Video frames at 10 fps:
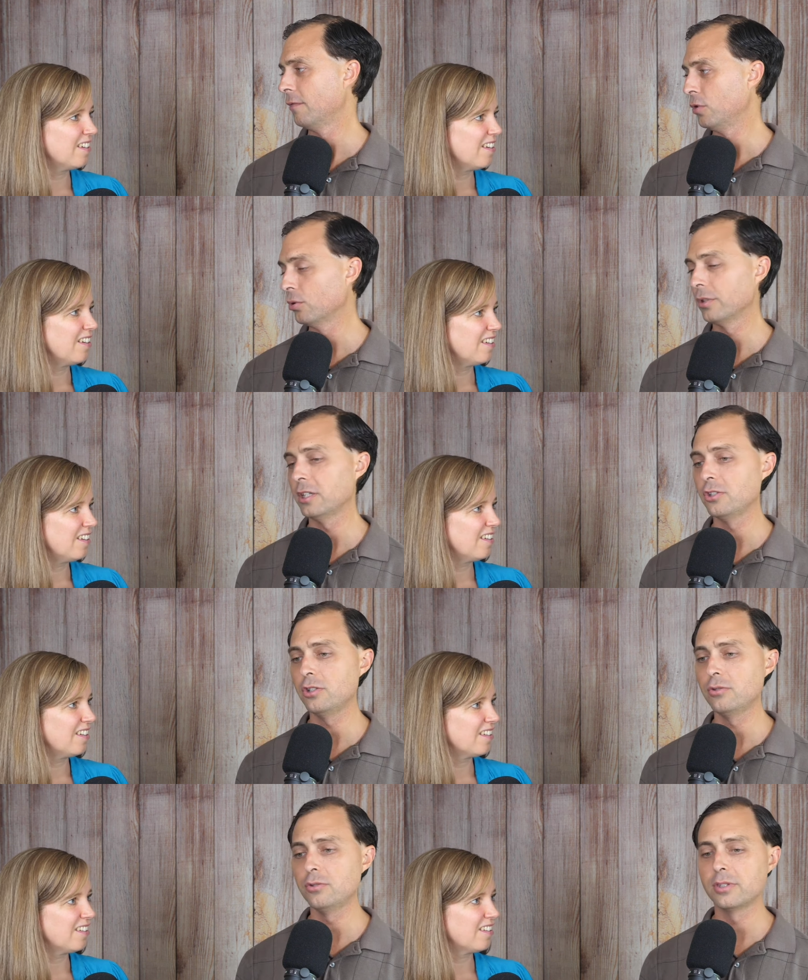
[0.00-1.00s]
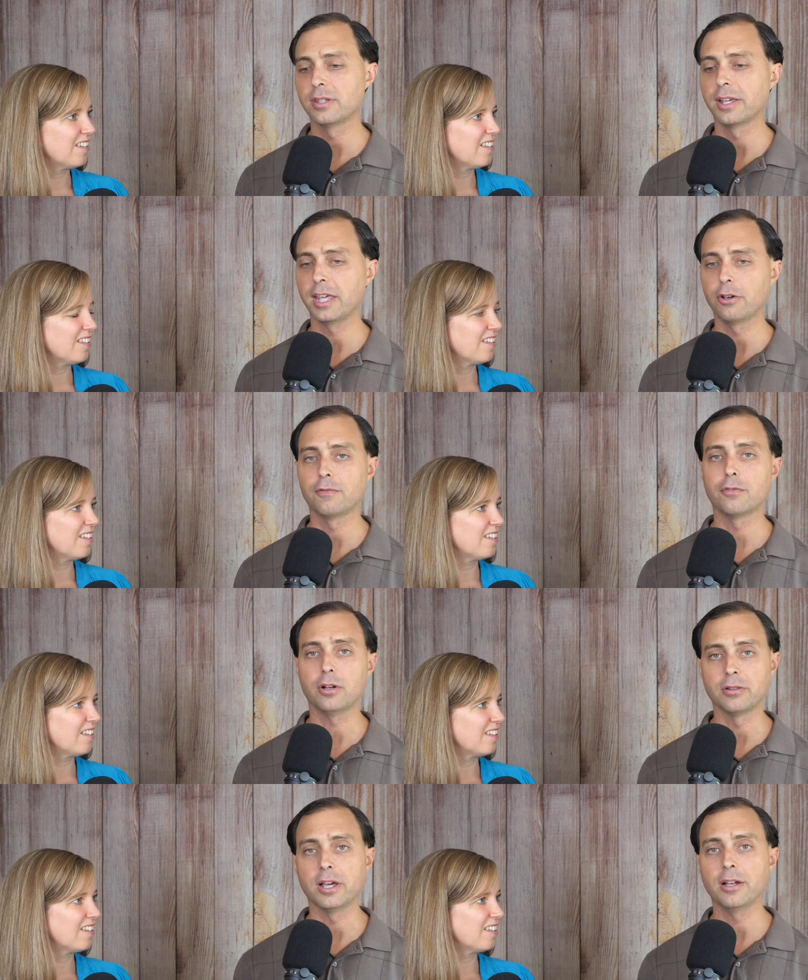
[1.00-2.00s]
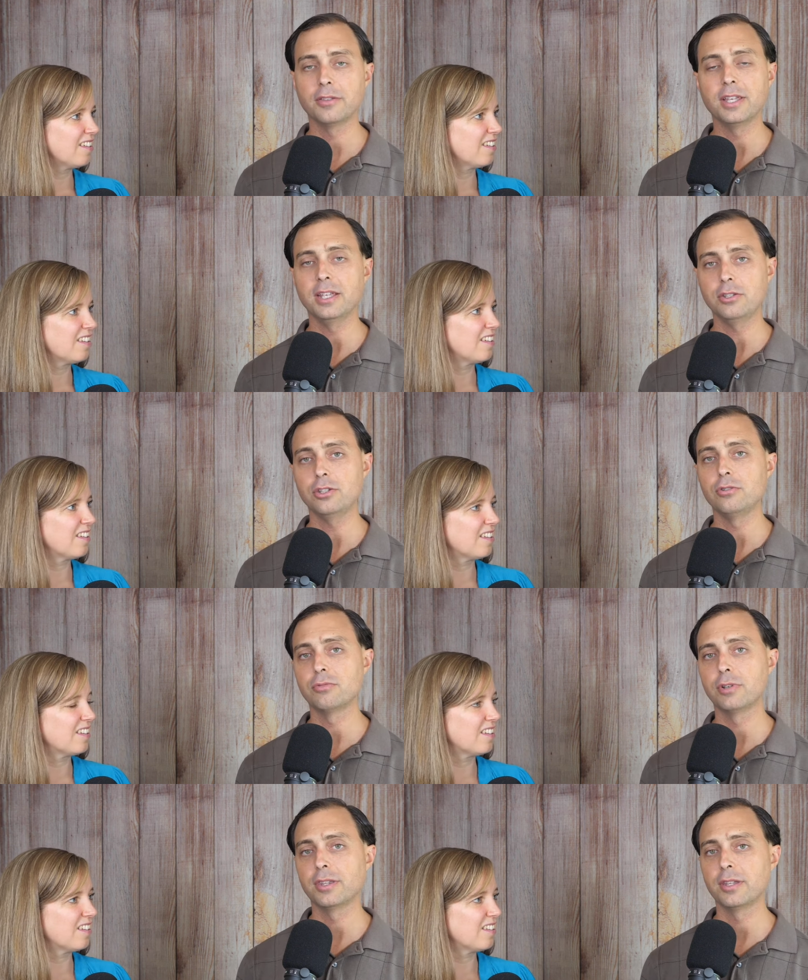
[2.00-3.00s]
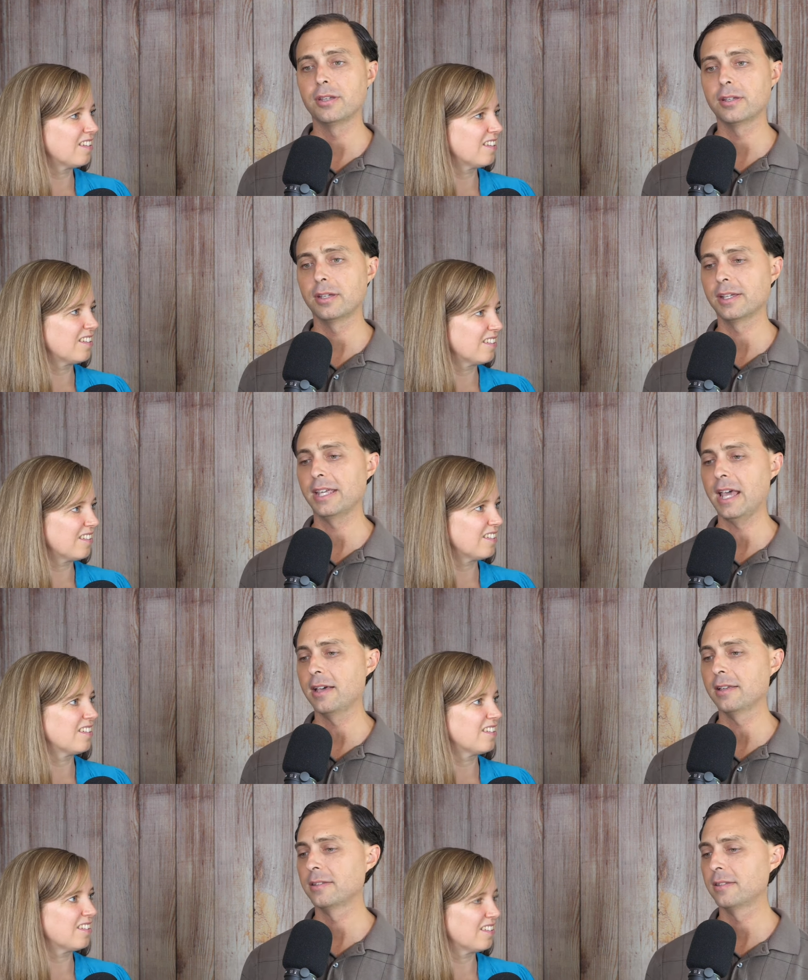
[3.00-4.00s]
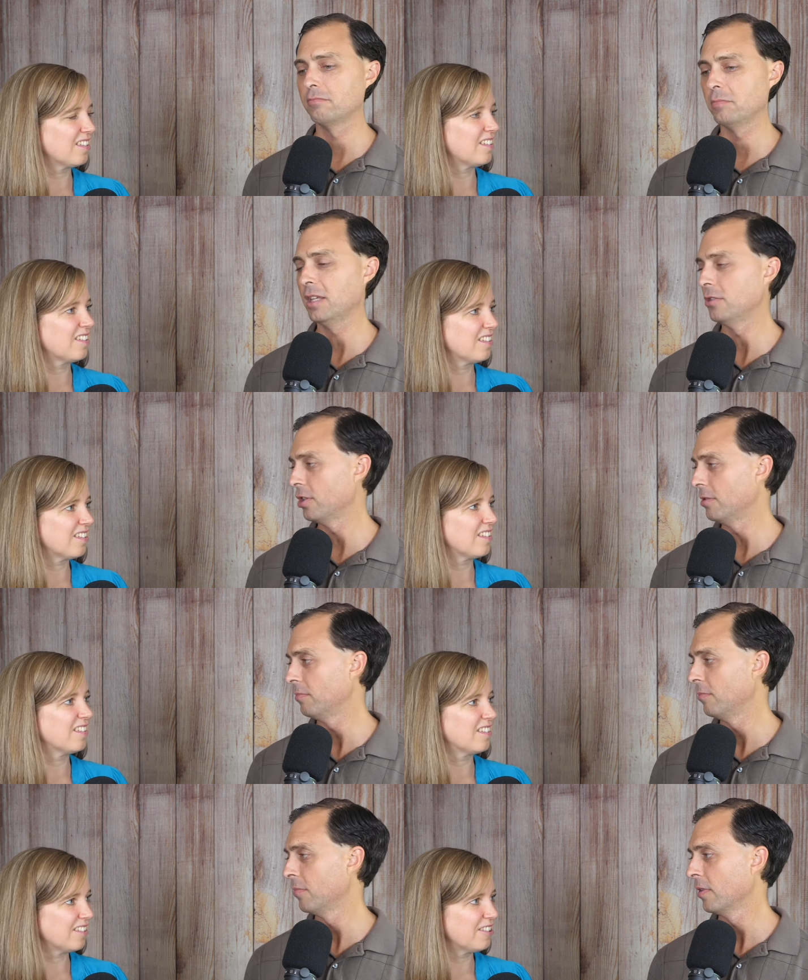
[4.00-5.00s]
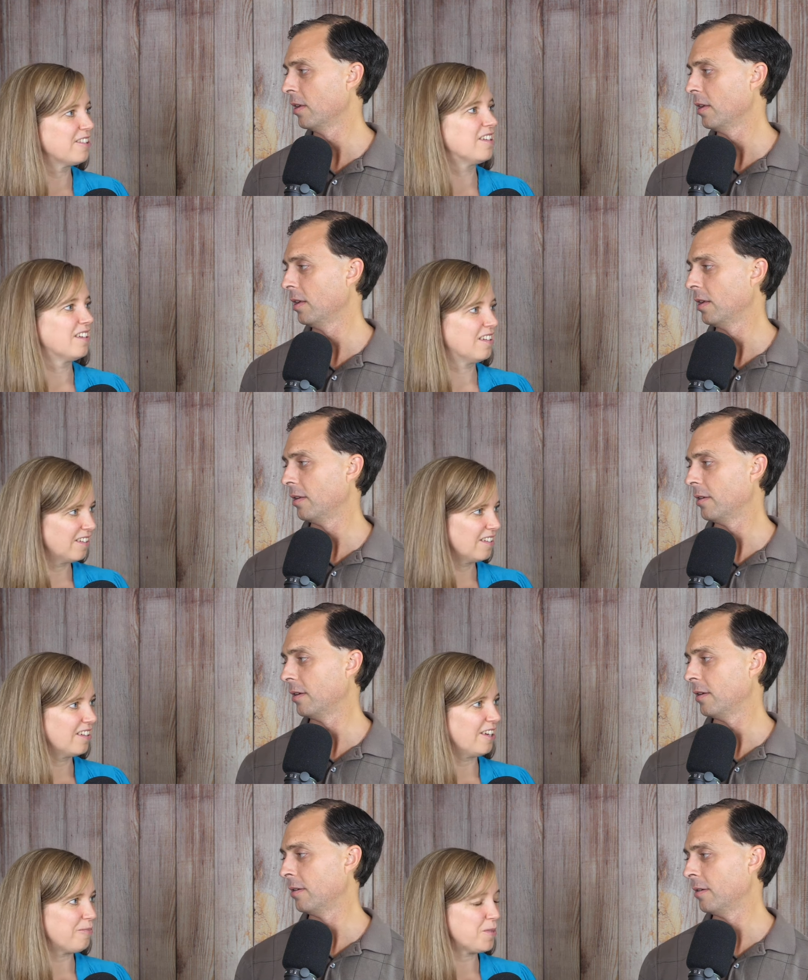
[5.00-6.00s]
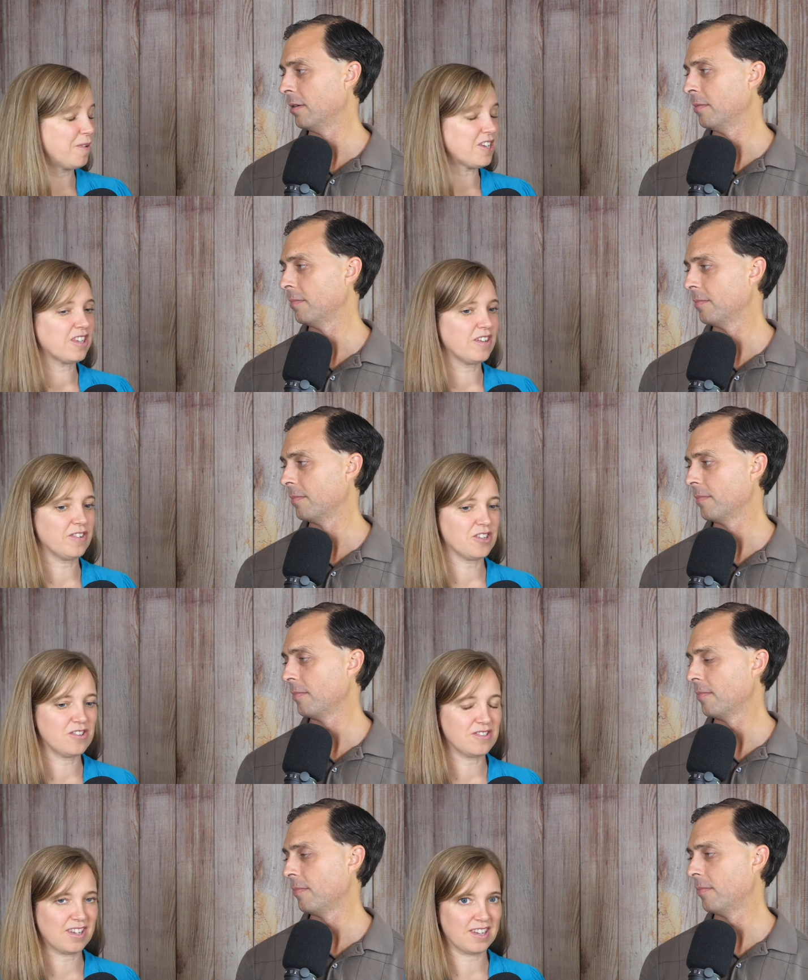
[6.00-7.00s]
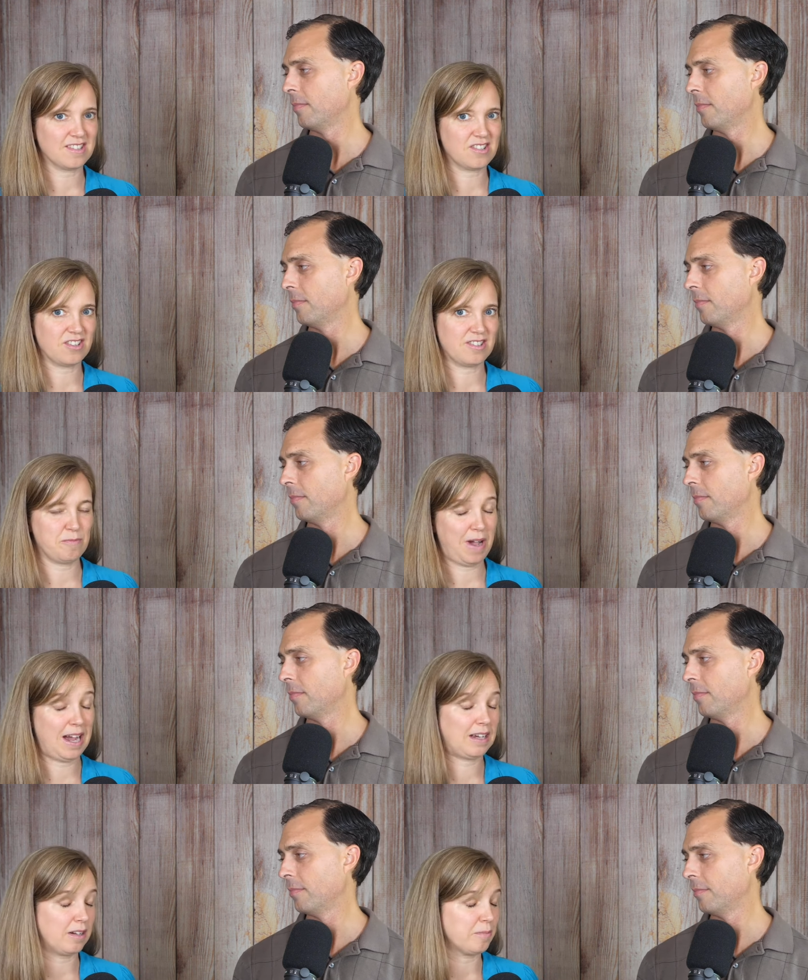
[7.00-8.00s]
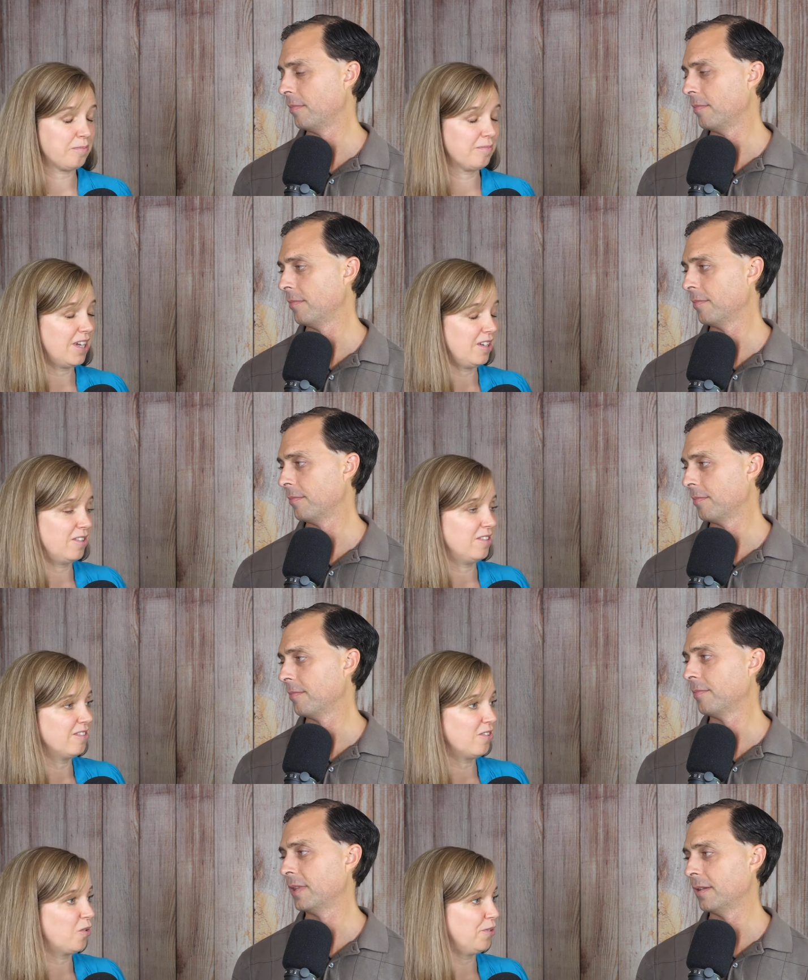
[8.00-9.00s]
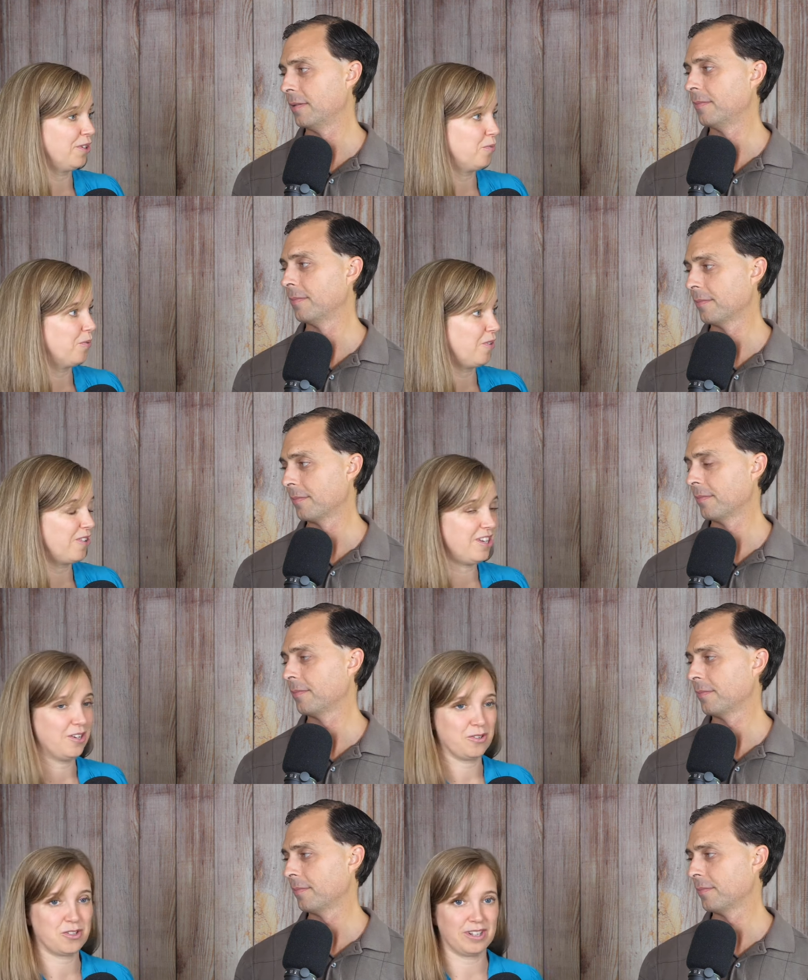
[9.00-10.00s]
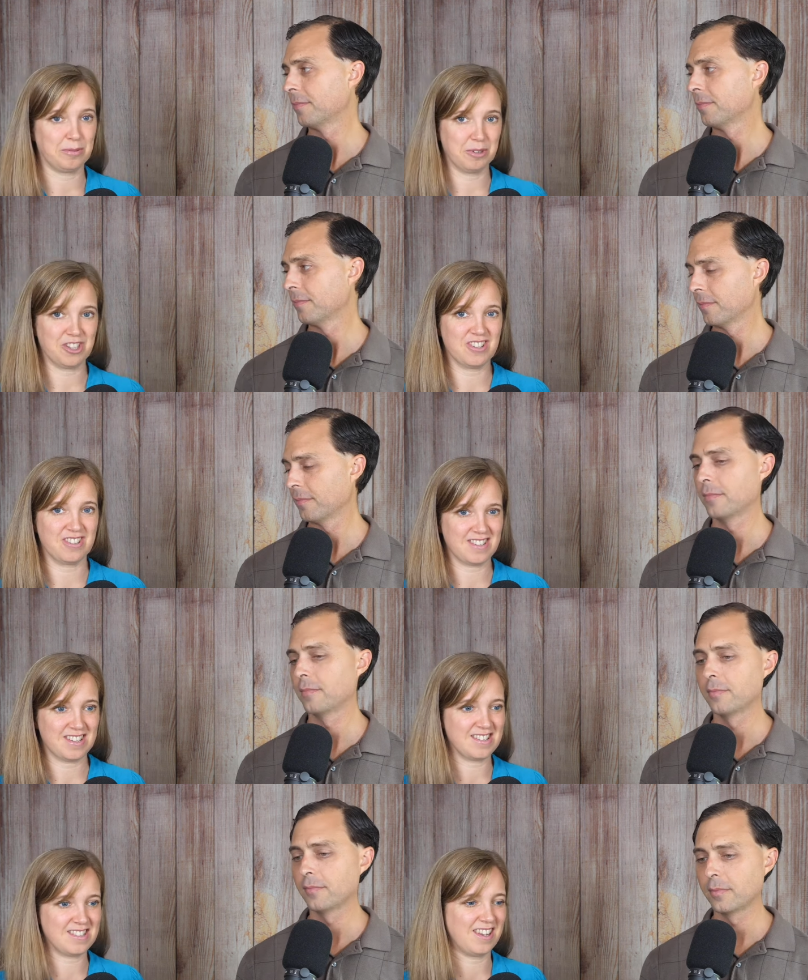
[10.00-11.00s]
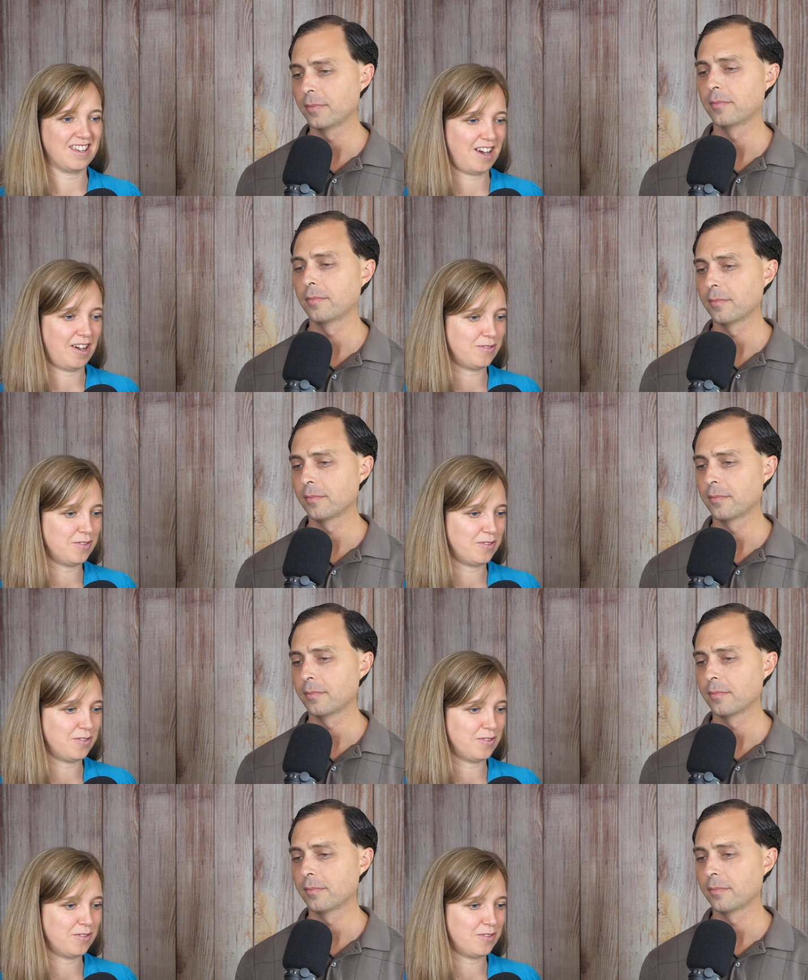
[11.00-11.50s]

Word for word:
Speaker 1: fuel issues account for a lot of the issues with a, a gas engine.
Speaker 2: And, Especially uh, if you're using it as just a backup and only, you know, during emergencies, then that